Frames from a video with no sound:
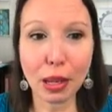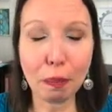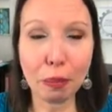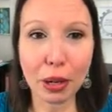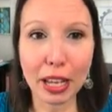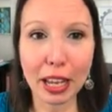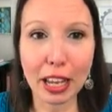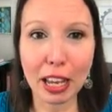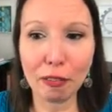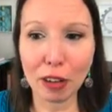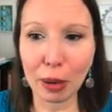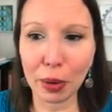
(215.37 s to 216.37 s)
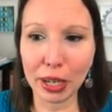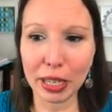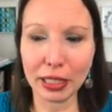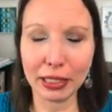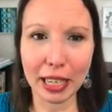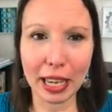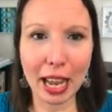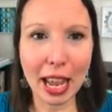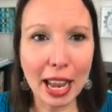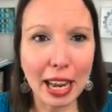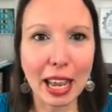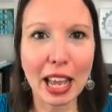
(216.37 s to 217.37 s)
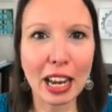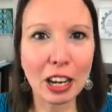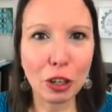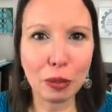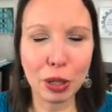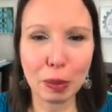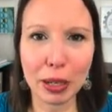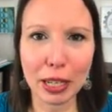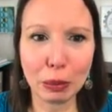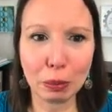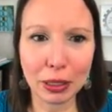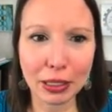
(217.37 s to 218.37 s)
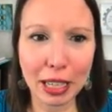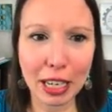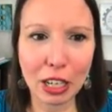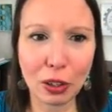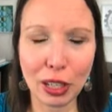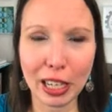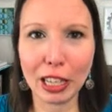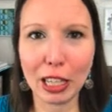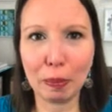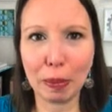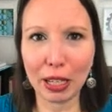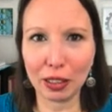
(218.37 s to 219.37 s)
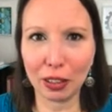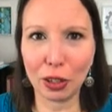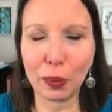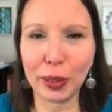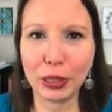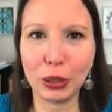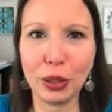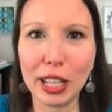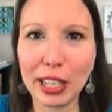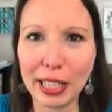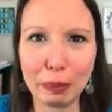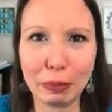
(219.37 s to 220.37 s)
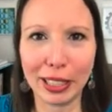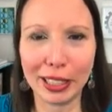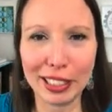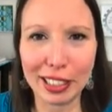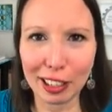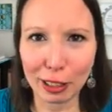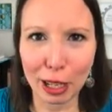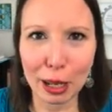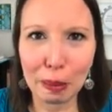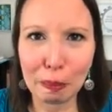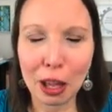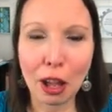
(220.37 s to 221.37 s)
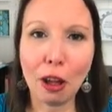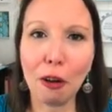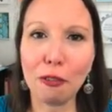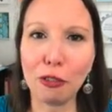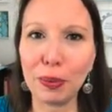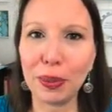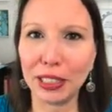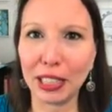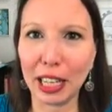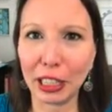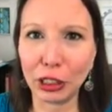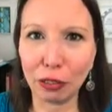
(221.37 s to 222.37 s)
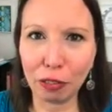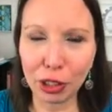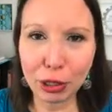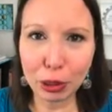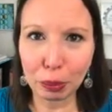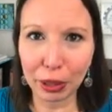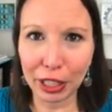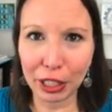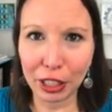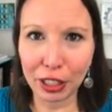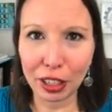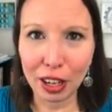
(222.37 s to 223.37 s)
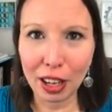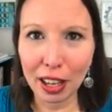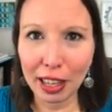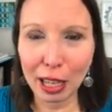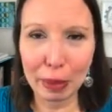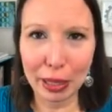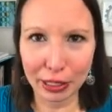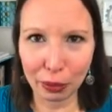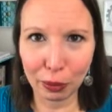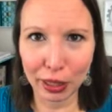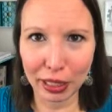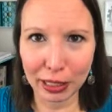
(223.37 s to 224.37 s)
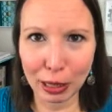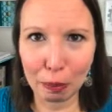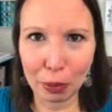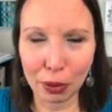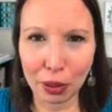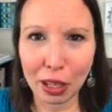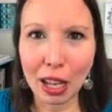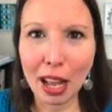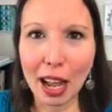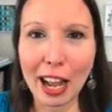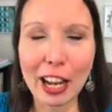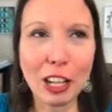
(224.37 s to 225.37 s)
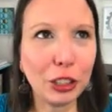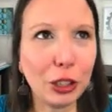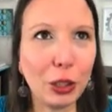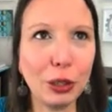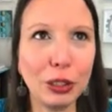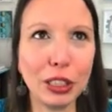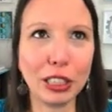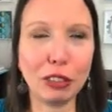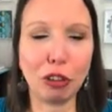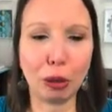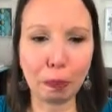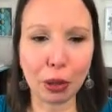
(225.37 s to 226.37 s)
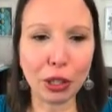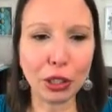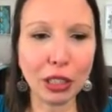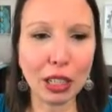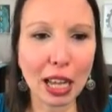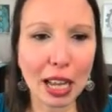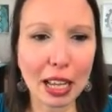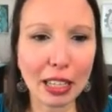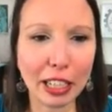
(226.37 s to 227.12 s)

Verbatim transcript: But if I wanted to say, hey, head on over to my husband's site, you can get there by going to thekimsutton.com forward slash fusebreaker. That makes it really simple. I also use this for books a lot.